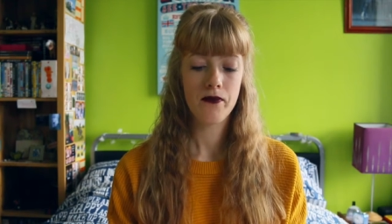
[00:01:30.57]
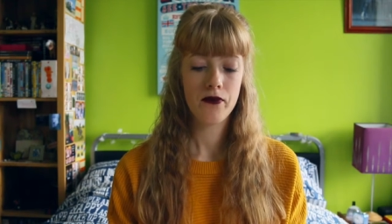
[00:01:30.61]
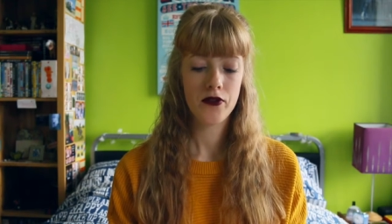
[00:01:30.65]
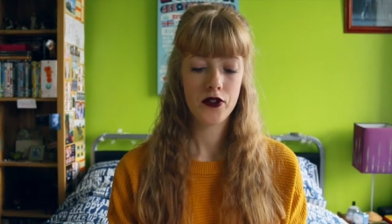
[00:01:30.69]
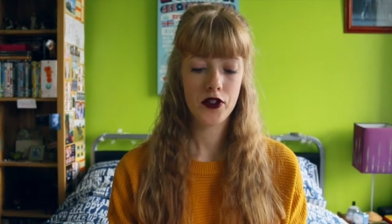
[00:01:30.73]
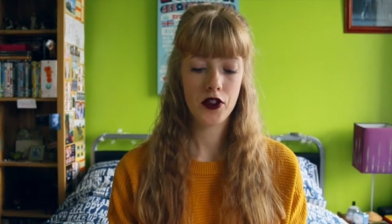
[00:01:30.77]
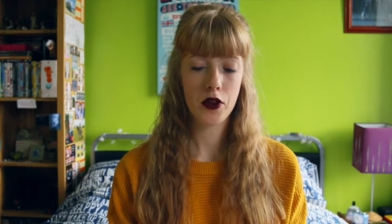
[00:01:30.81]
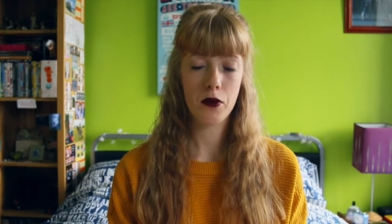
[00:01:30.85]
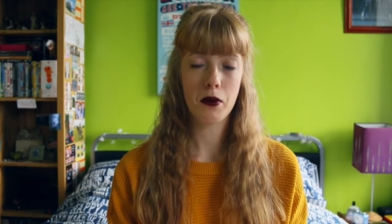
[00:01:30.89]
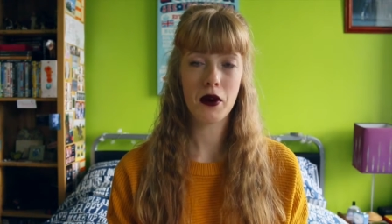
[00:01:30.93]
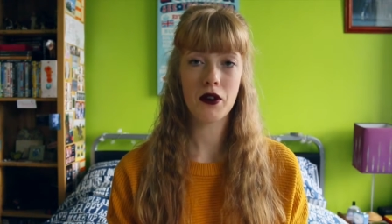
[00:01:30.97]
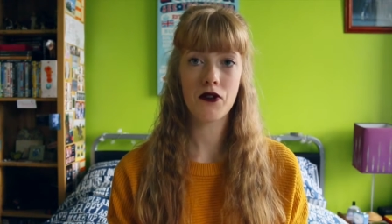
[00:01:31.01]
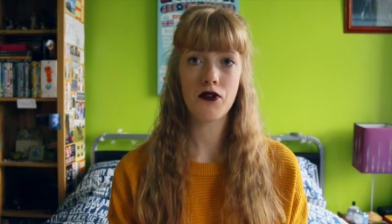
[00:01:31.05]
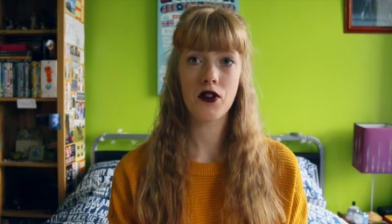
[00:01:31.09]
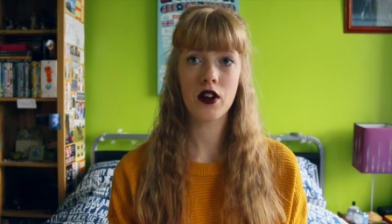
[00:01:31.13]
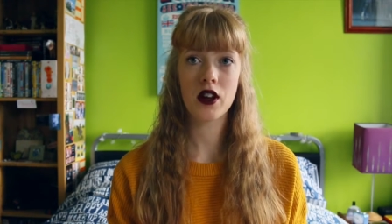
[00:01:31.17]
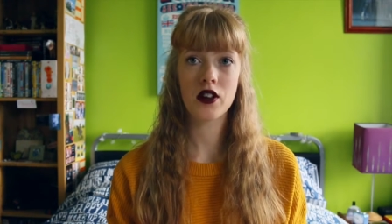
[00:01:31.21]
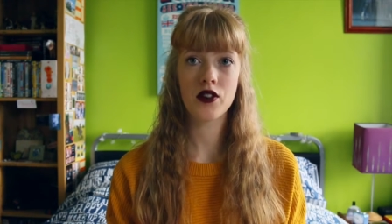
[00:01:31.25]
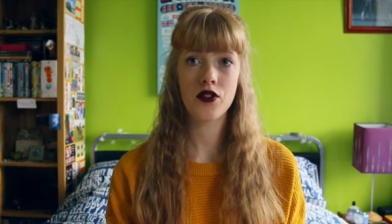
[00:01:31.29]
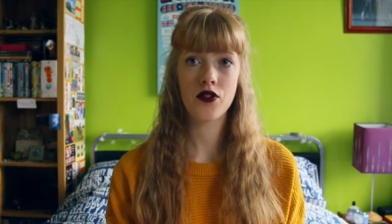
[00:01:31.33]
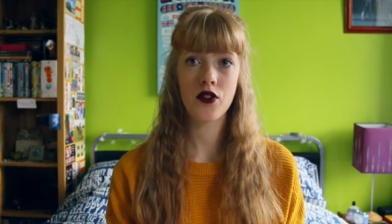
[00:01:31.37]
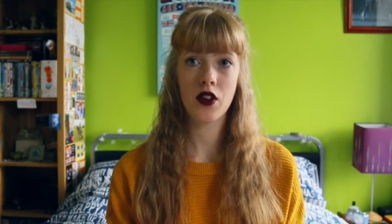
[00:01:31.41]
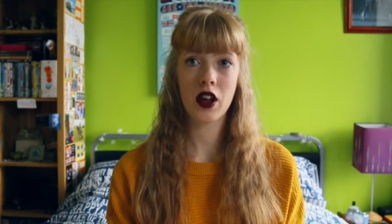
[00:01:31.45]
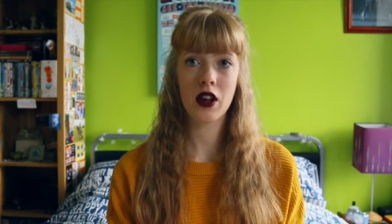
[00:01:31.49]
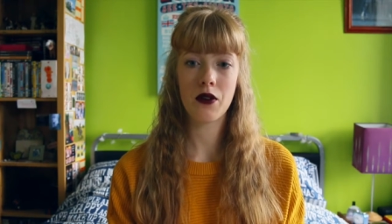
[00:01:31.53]
So my
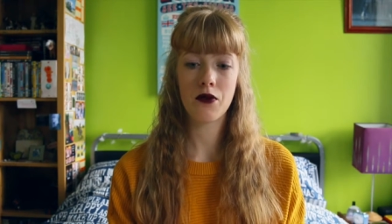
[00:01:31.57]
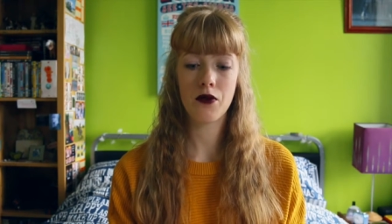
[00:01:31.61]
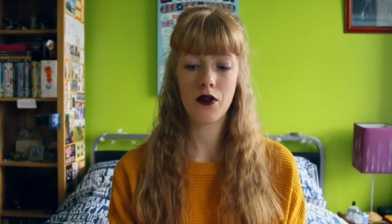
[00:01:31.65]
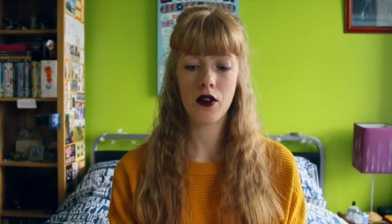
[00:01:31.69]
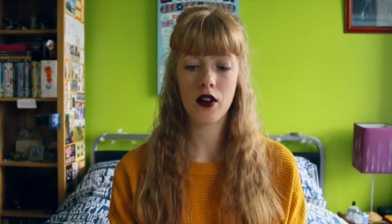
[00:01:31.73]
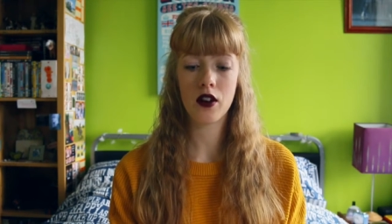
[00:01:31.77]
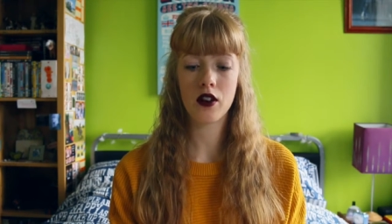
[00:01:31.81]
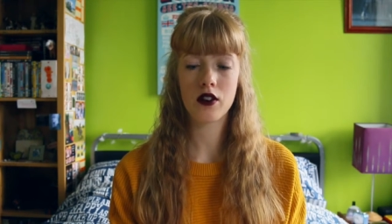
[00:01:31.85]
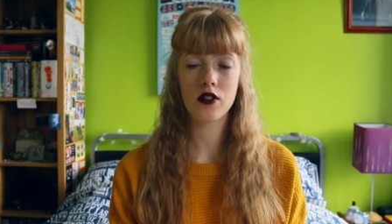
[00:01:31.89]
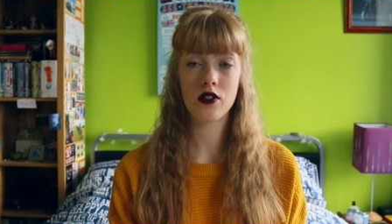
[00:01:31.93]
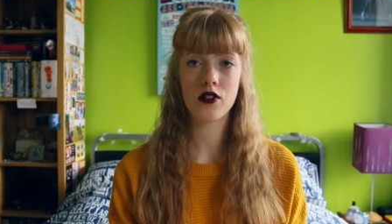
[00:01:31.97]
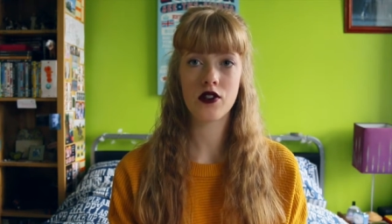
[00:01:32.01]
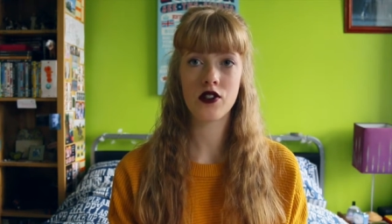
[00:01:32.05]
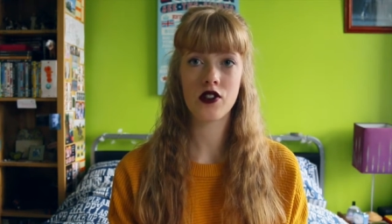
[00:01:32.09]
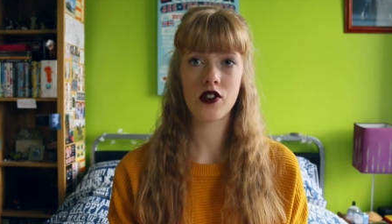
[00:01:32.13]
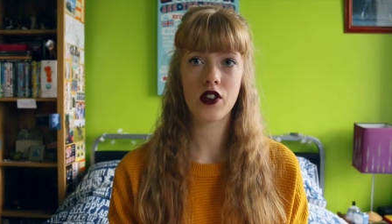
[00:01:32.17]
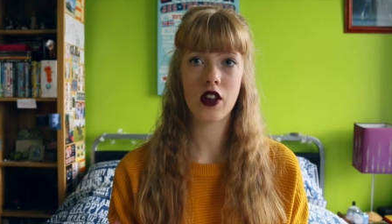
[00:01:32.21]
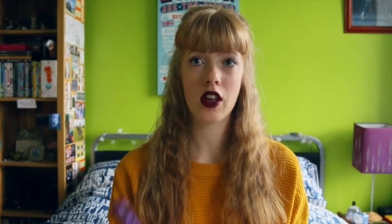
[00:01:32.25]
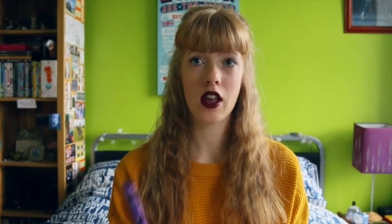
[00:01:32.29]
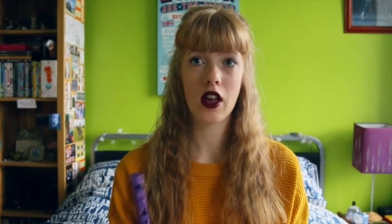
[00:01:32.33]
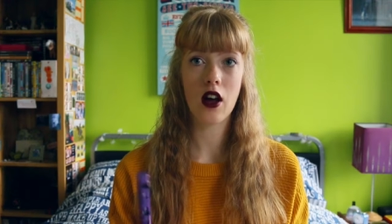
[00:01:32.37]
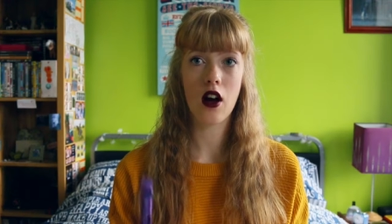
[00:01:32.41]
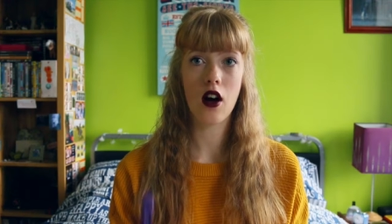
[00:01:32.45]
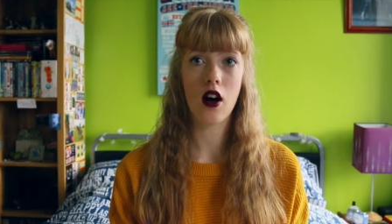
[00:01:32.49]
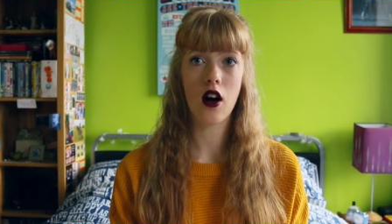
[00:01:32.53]
first favourite
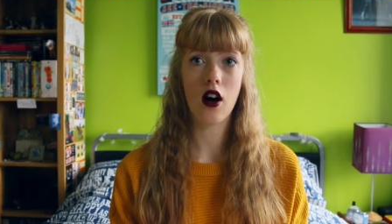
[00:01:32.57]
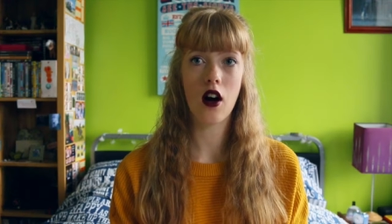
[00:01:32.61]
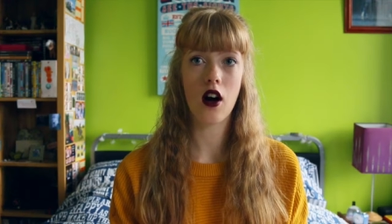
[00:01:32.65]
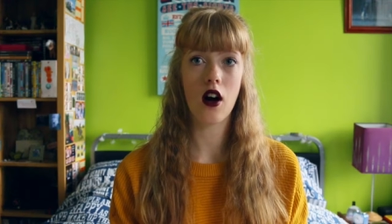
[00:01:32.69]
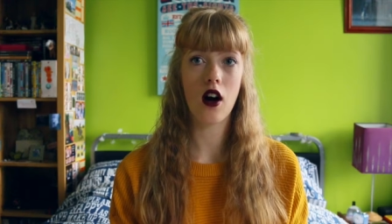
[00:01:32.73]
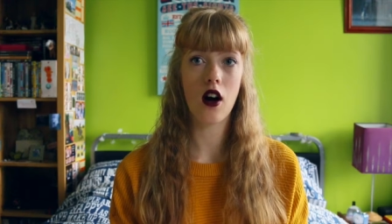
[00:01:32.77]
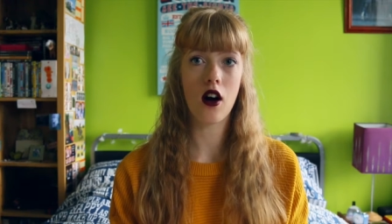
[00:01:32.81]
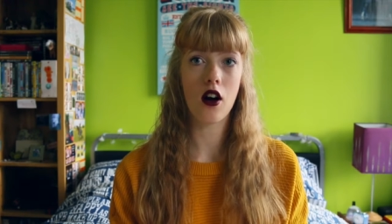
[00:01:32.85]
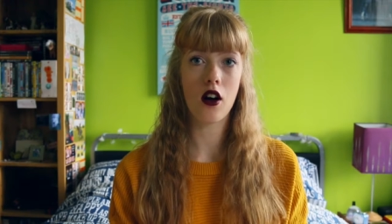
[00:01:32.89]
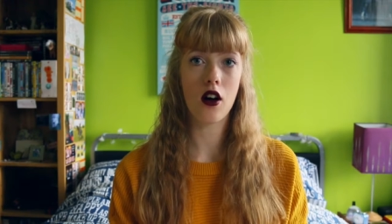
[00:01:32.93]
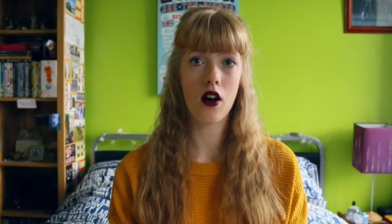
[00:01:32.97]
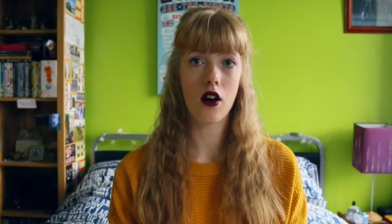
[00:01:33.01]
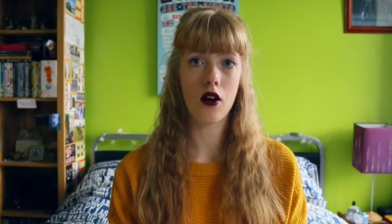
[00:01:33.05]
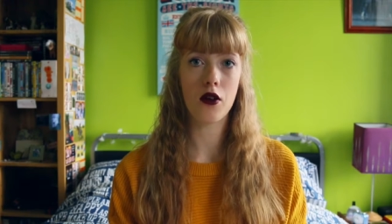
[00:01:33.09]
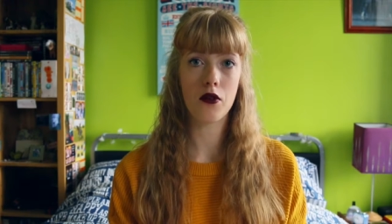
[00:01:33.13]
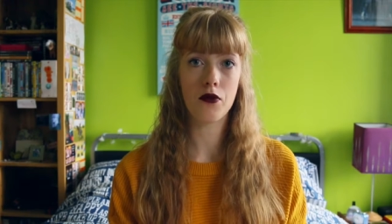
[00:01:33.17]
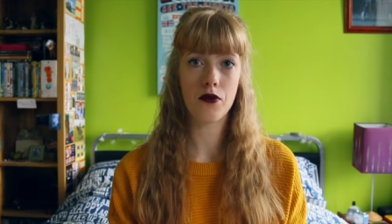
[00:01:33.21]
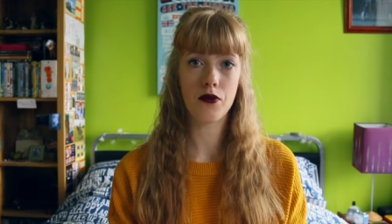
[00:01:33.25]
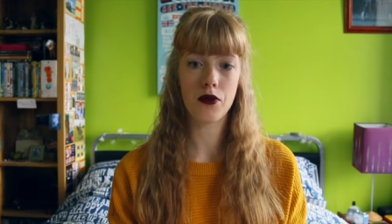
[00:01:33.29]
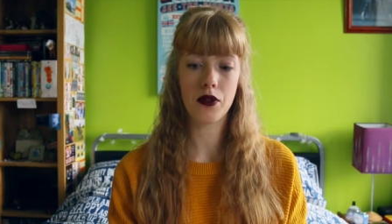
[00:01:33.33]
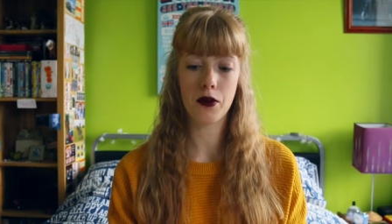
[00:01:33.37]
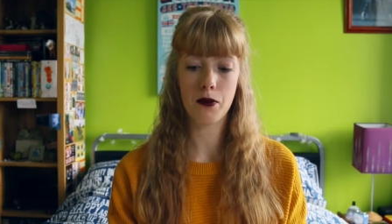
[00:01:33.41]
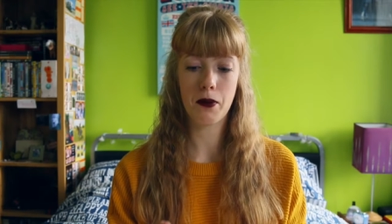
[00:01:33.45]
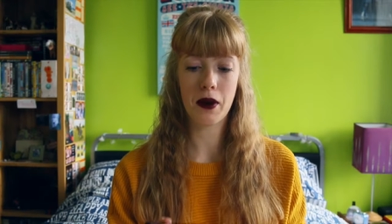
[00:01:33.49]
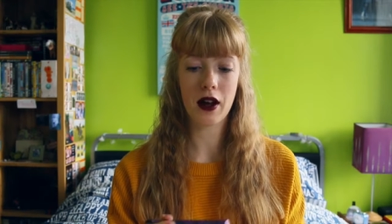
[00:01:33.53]

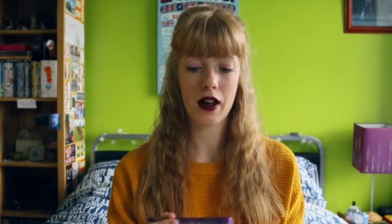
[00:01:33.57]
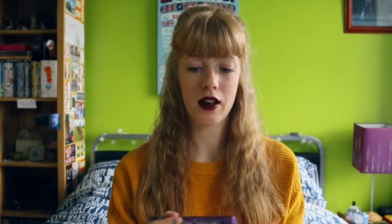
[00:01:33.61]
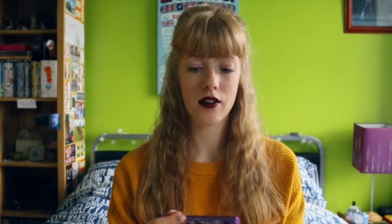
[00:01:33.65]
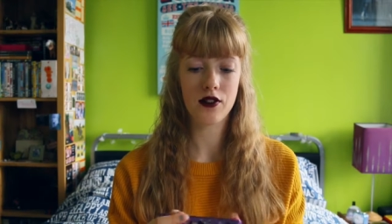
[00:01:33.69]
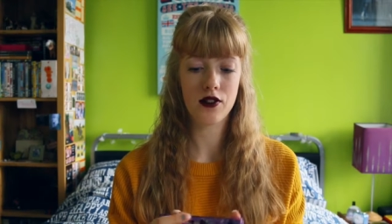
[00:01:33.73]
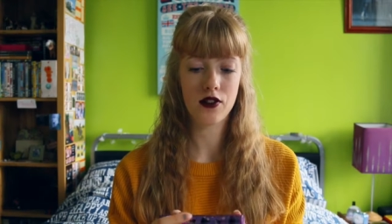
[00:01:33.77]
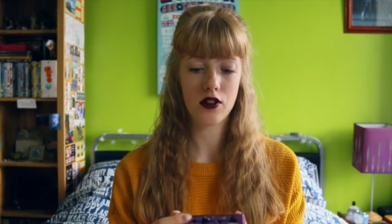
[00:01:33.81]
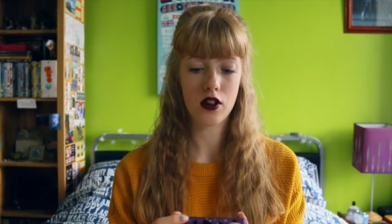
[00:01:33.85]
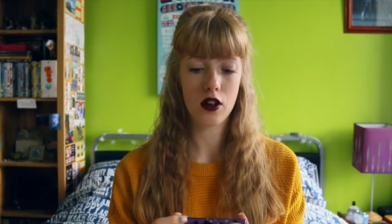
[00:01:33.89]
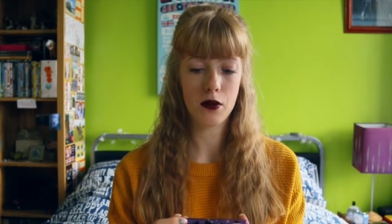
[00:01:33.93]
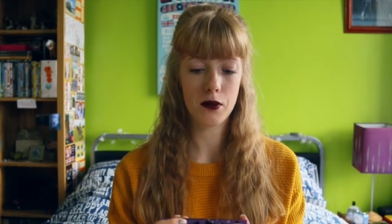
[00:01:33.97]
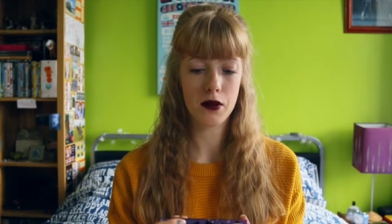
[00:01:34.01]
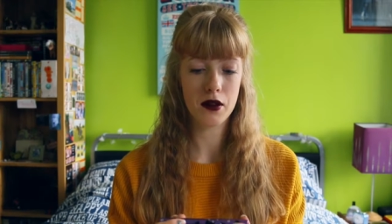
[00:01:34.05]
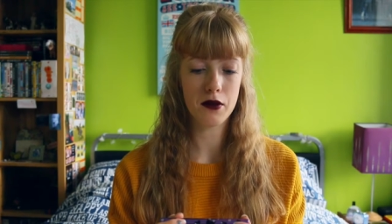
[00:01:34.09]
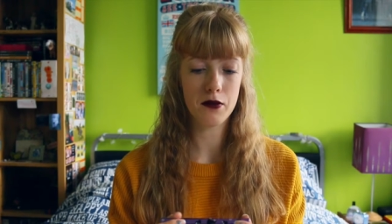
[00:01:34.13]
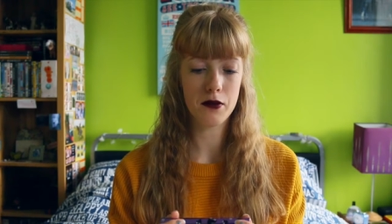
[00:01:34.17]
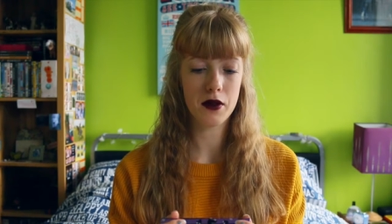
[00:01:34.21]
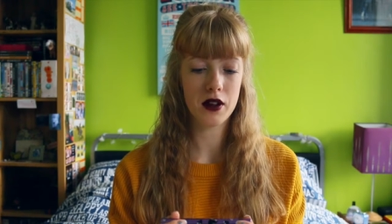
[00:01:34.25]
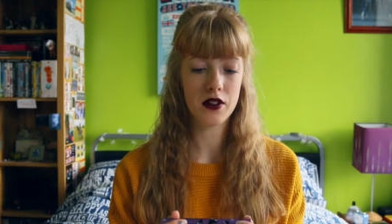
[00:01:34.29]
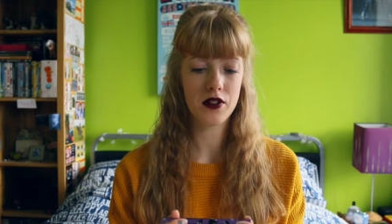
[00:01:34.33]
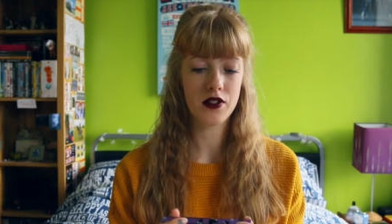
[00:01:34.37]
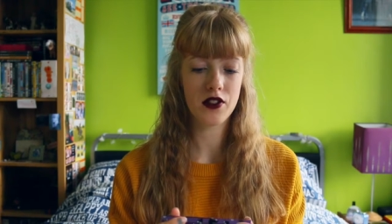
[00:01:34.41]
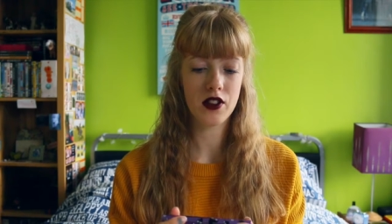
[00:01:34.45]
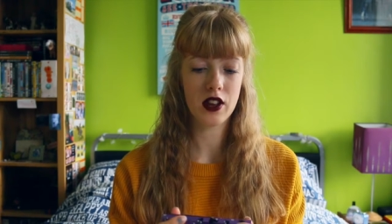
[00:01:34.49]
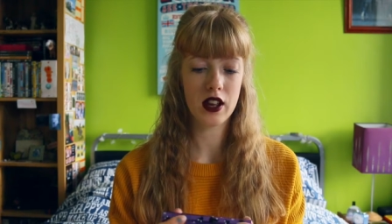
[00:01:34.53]
of the past couple of
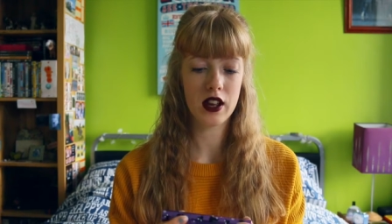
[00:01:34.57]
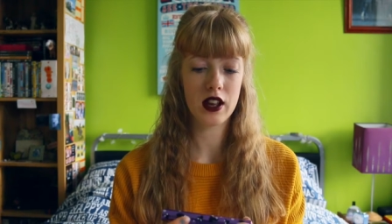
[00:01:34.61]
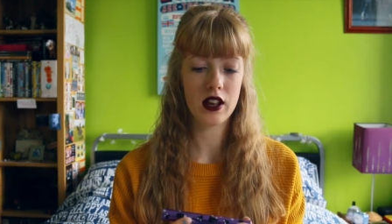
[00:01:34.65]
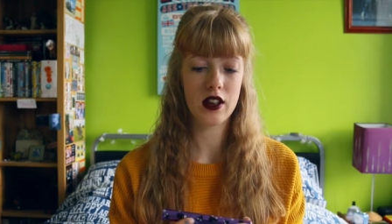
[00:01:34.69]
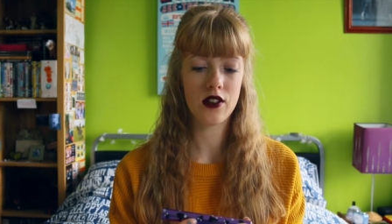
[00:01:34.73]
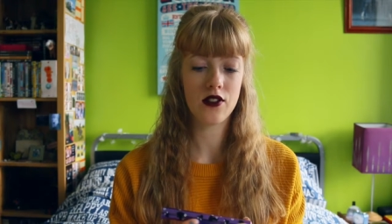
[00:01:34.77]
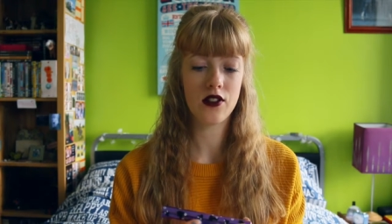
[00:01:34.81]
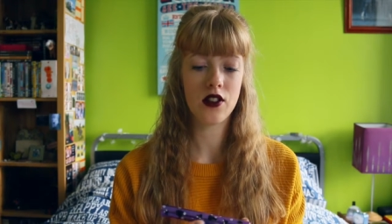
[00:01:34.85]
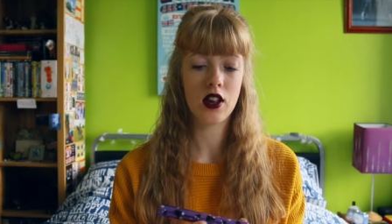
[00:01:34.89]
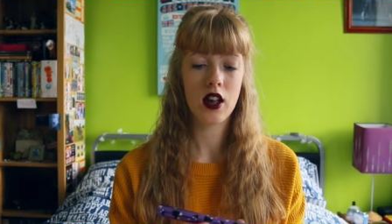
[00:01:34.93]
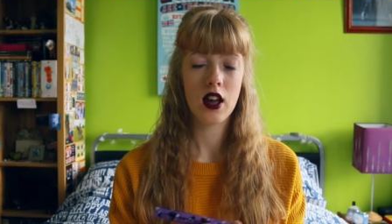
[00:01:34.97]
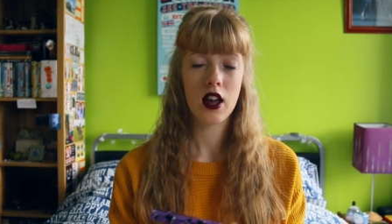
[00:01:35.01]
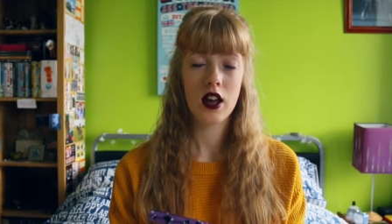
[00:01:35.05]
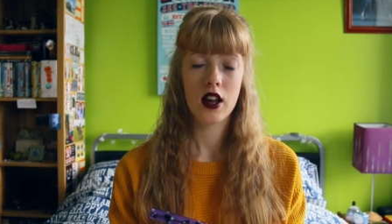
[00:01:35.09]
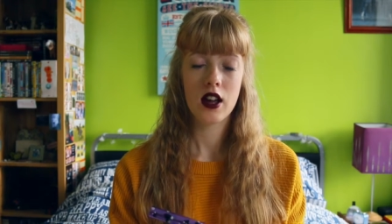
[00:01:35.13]
months is